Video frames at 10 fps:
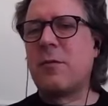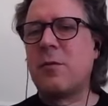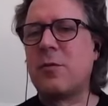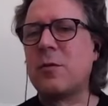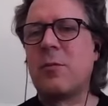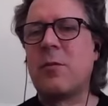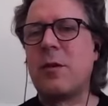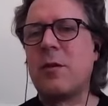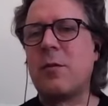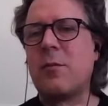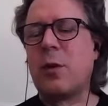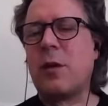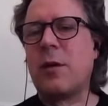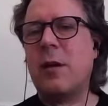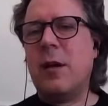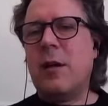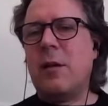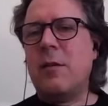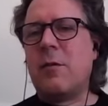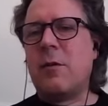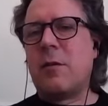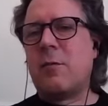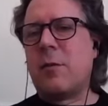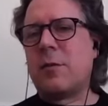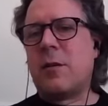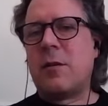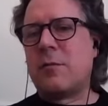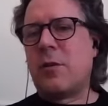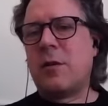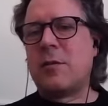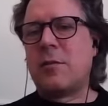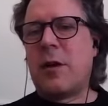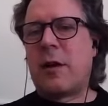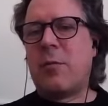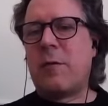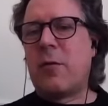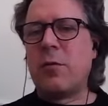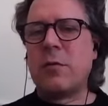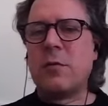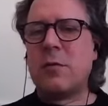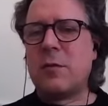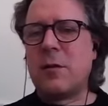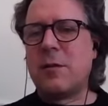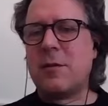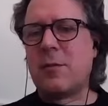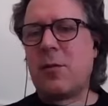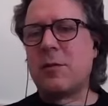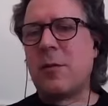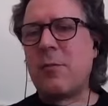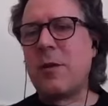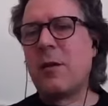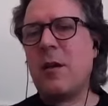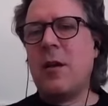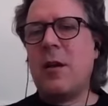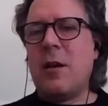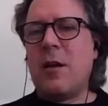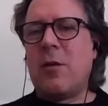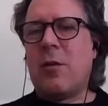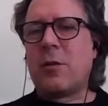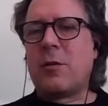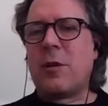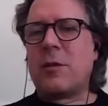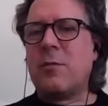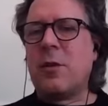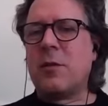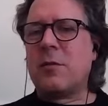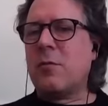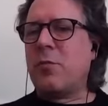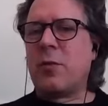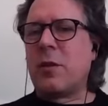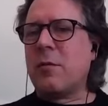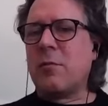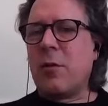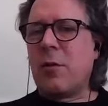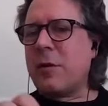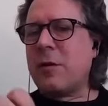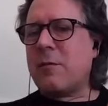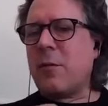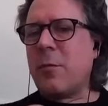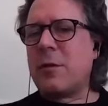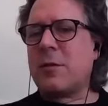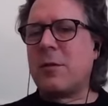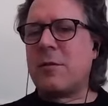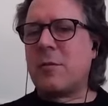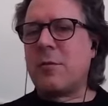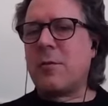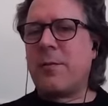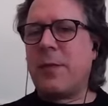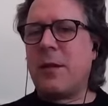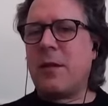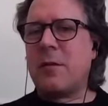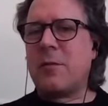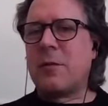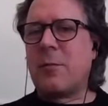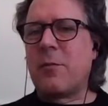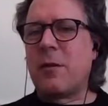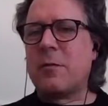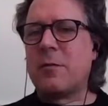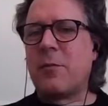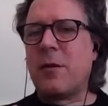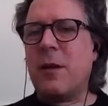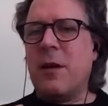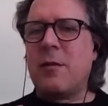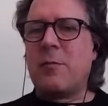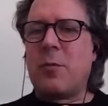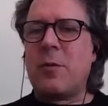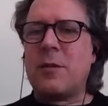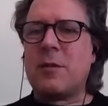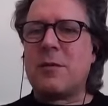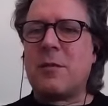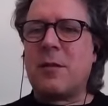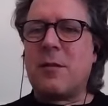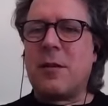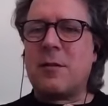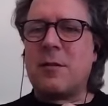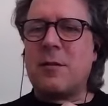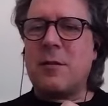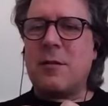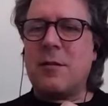or do something where either that website tries to hack my phone and install something, or tricks me into putting in my login information into into something. So the, the problem is that there's